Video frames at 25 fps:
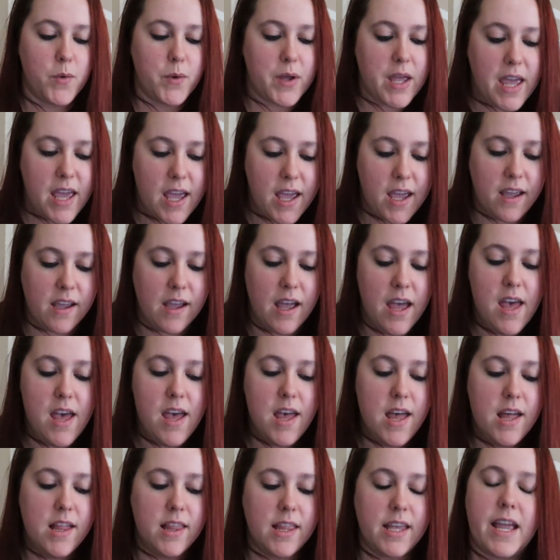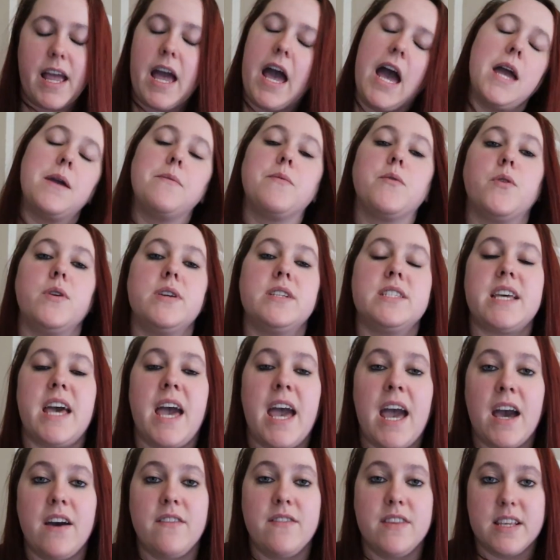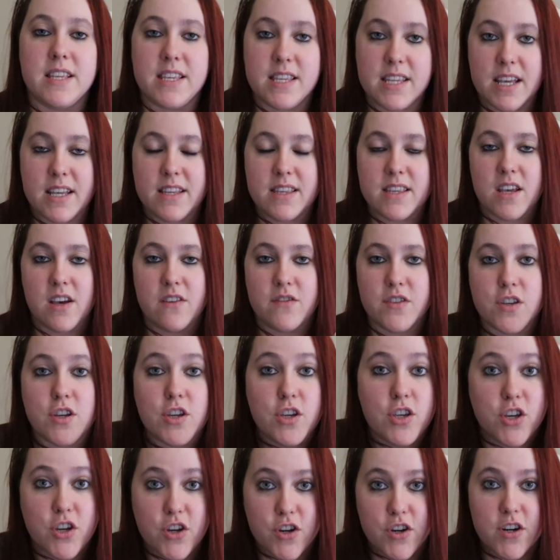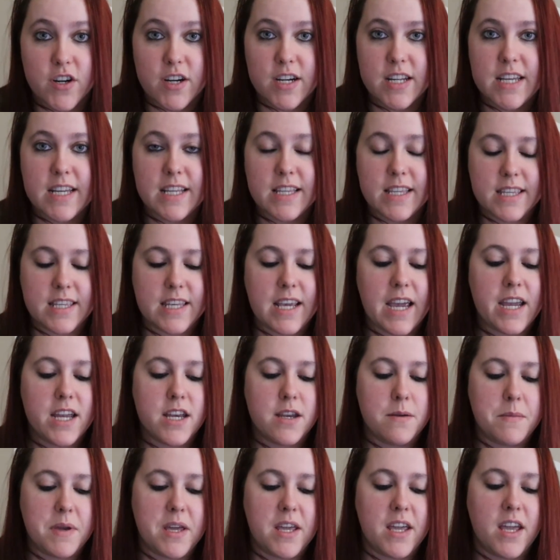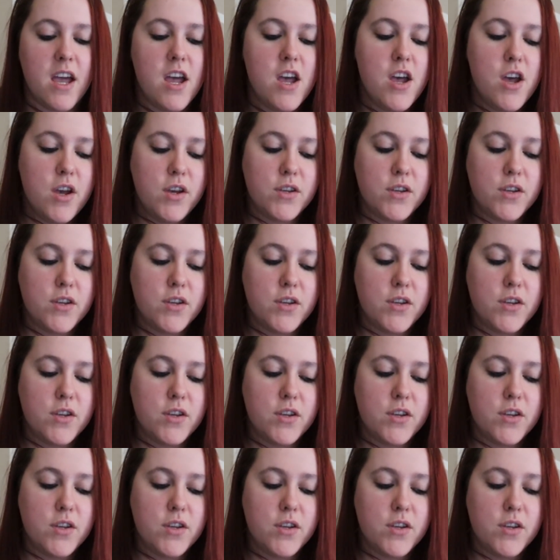okay like i'm going to have this sense of security inside me